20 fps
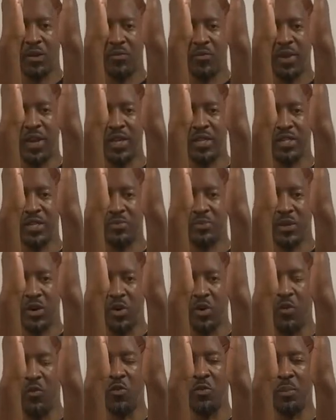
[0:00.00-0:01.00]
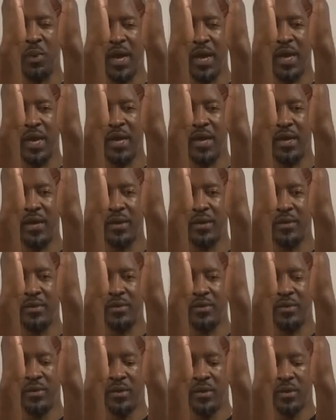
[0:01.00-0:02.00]
my fingertips are over my
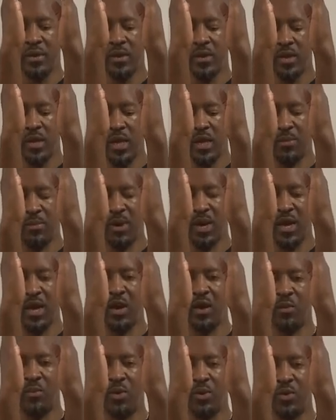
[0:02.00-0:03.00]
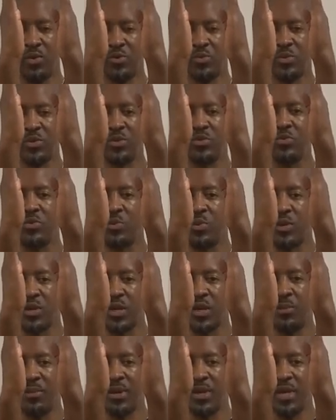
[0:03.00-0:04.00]
head, and my elbows
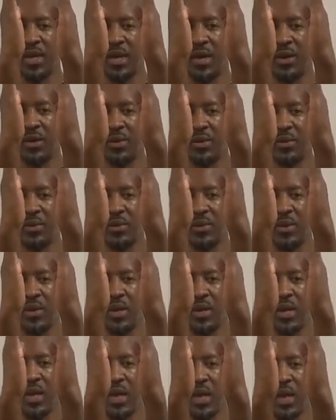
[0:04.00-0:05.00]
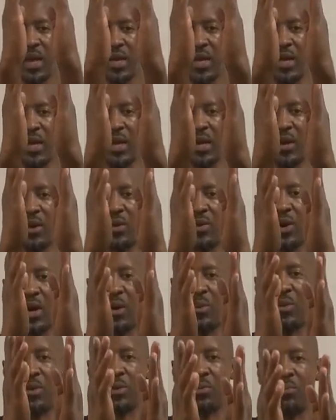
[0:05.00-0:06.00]
were coming down. And now I
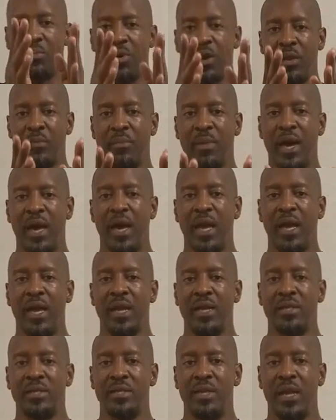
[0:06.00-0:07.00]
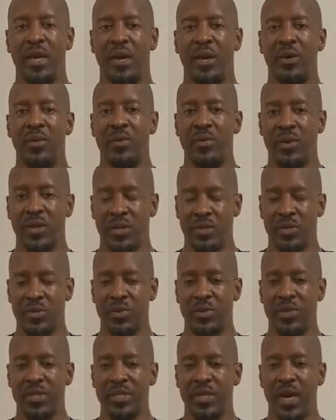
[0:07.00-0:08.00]
want to bring my hands down
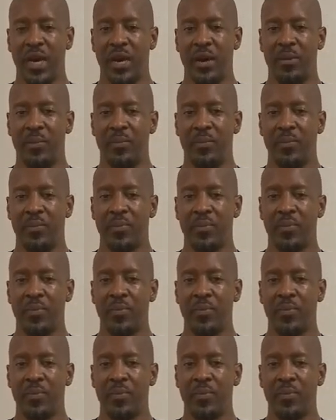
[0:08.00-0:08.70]
into a chop.